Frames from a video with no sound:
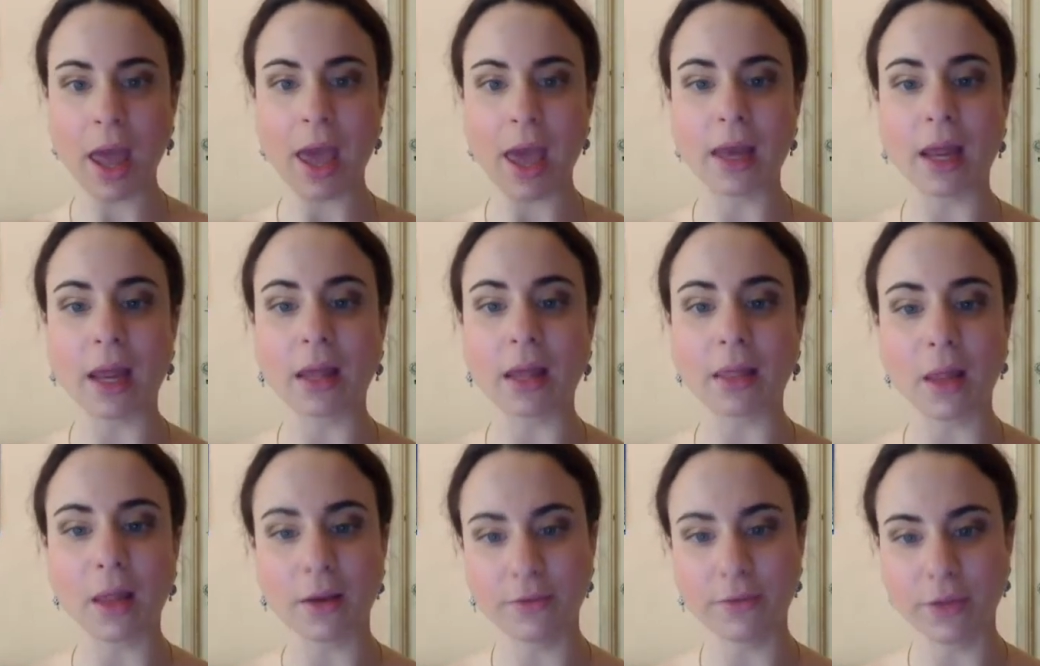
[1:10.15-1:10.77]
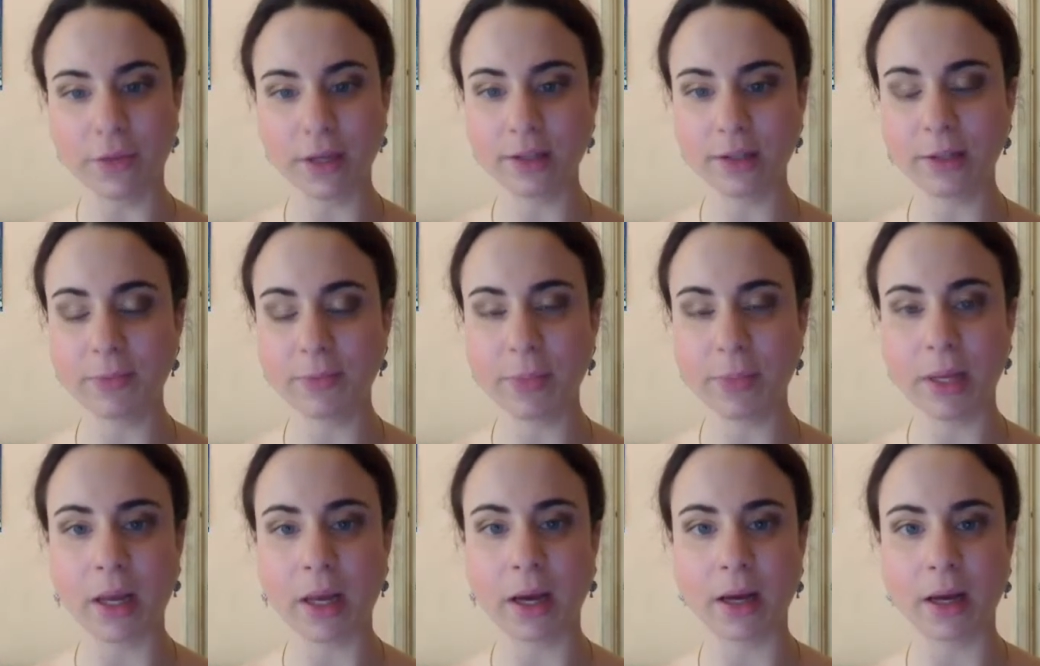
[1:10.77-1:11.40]
And I love this
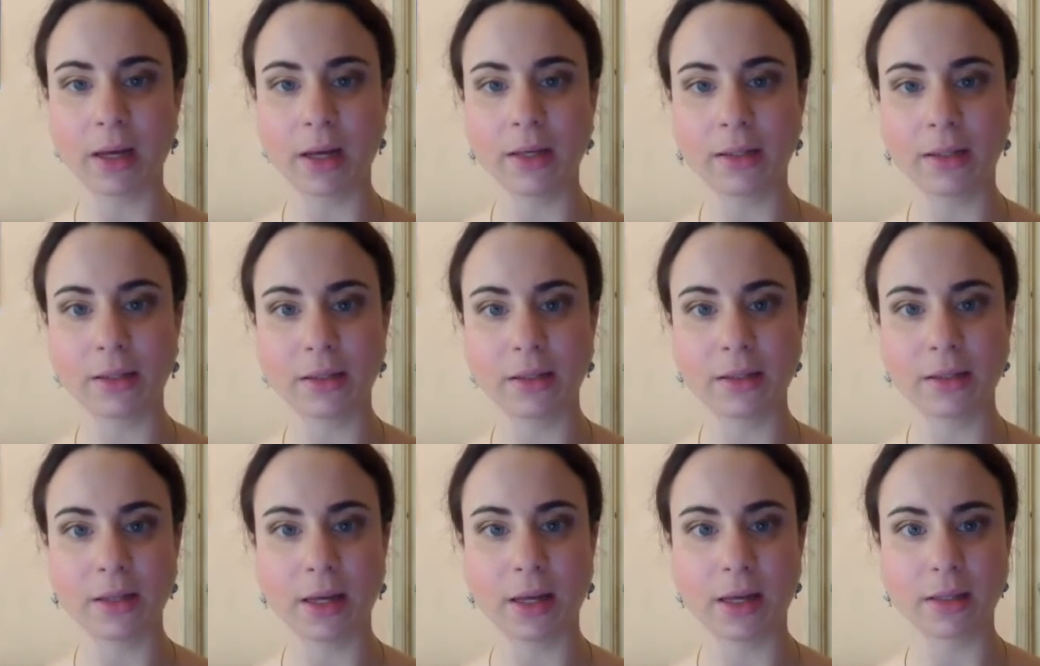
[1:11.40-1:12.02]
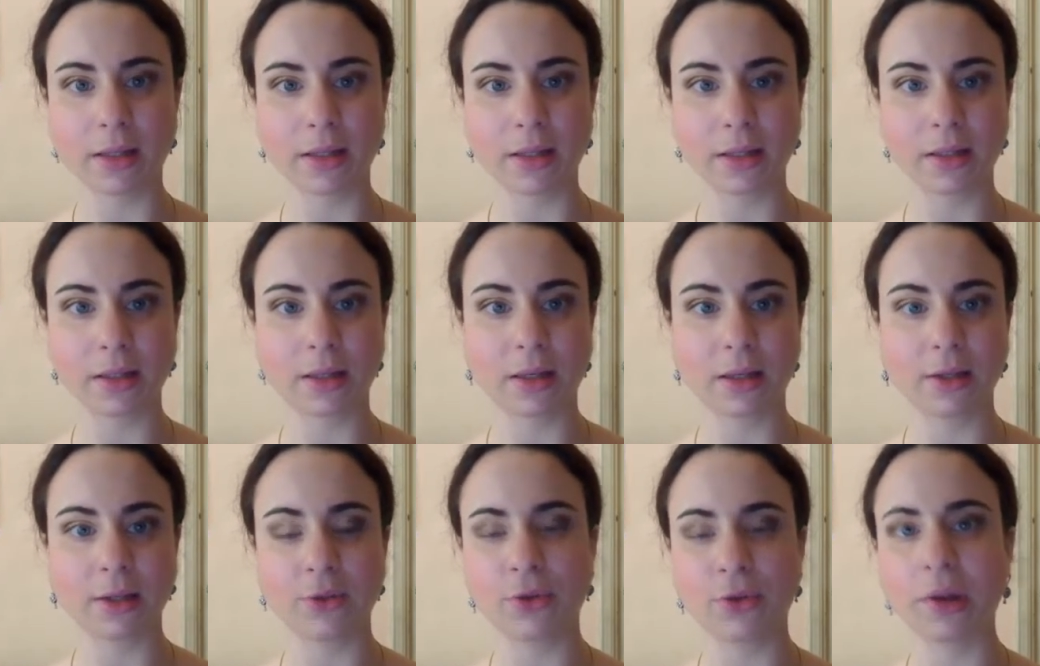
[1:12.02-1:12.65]
because it's
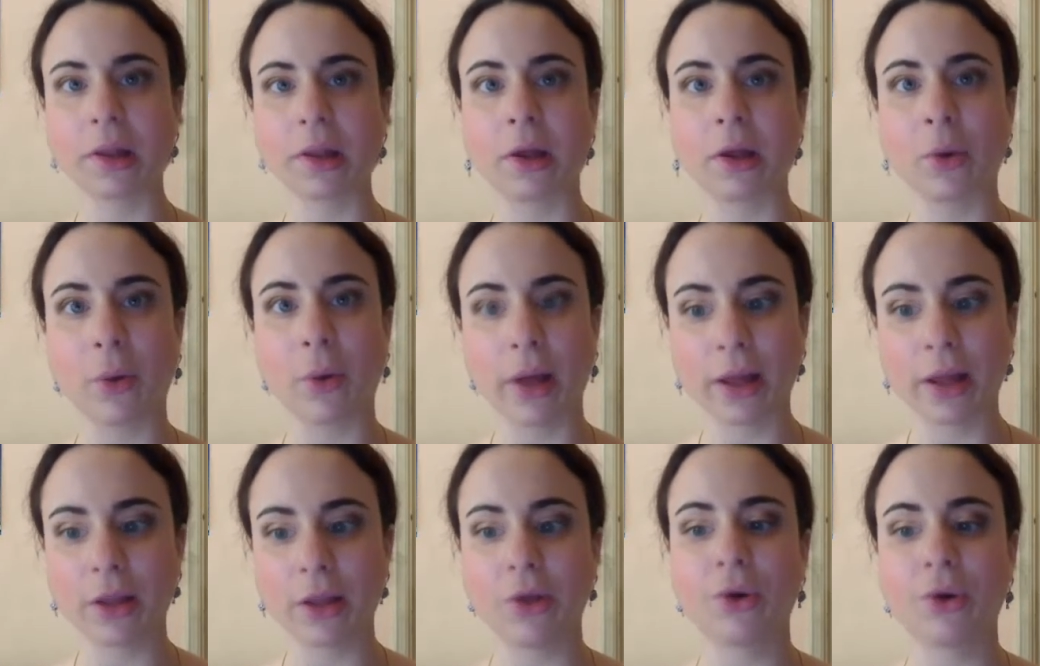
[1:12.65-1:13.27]
really quick.